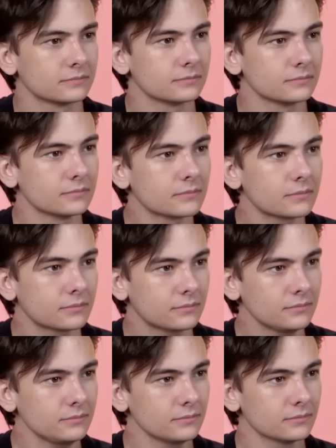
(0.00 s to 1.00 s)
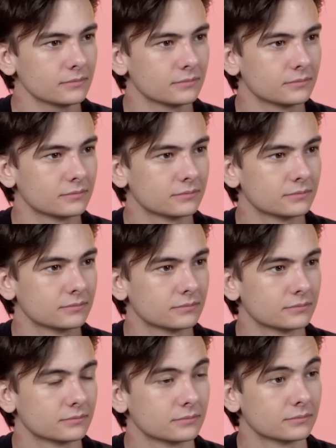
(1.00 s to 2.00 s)

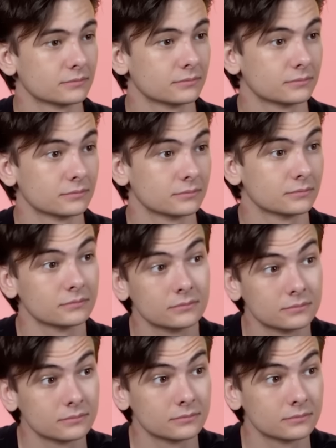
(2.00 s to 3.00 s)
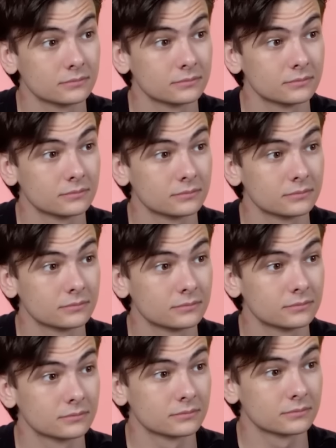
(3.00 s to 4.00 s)

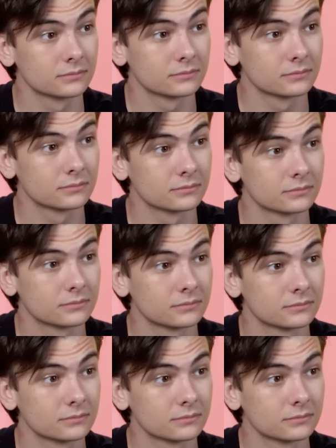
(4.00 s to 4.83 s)
[no speech]